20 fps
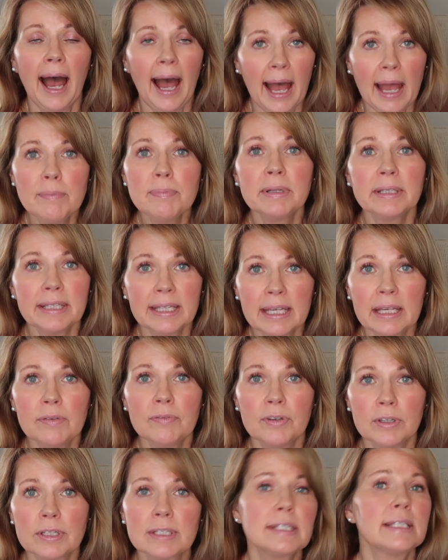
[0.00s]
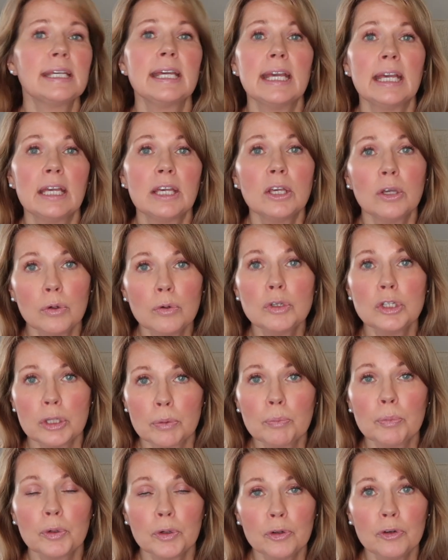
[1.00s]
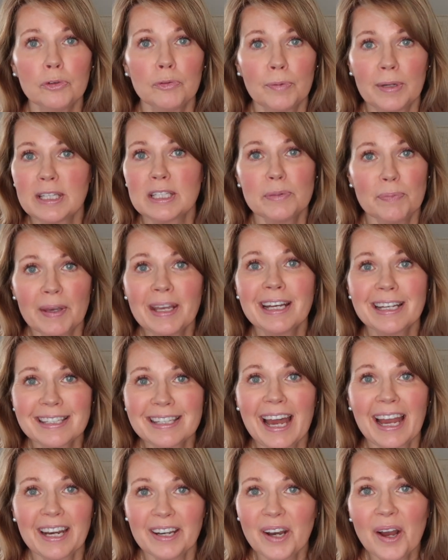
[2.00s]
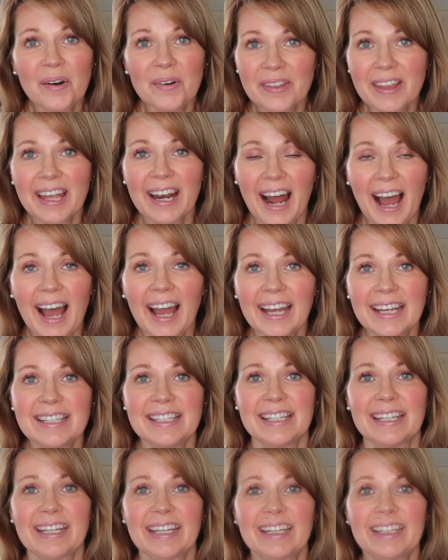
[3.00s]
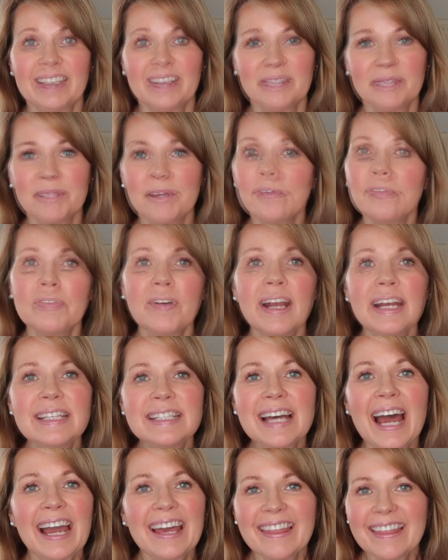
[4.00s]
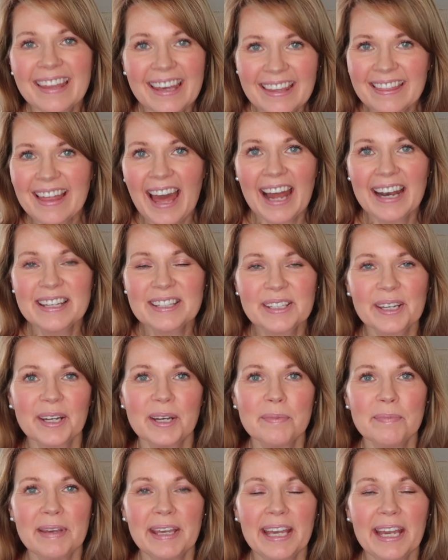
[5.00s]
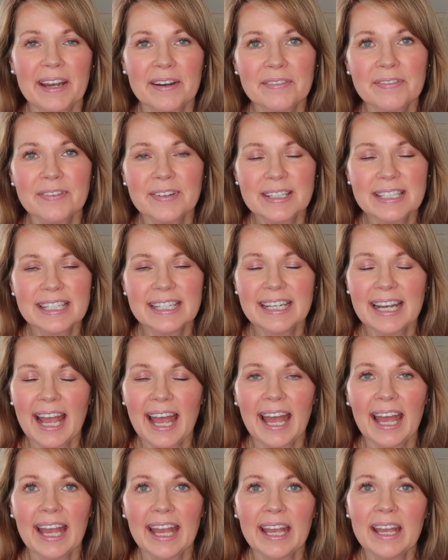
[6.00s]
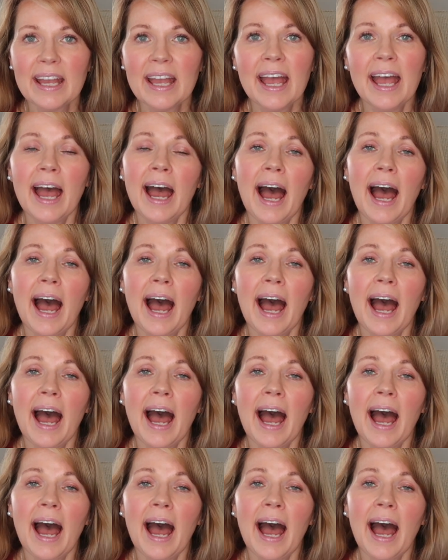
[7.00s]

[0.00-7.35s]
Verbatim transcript: I believe you'll see huge improvements because I know that I did. So friends, I think that is gonna be it for today.